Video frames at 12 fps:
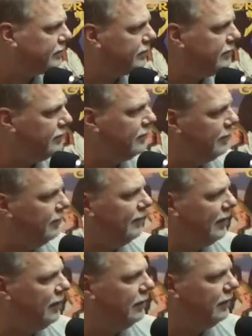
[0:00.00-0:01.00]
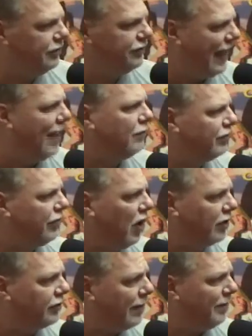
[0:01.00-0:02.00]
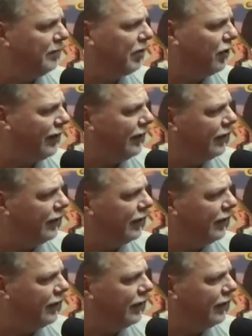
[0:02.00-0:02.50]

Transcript: His dad was a longtime employee there.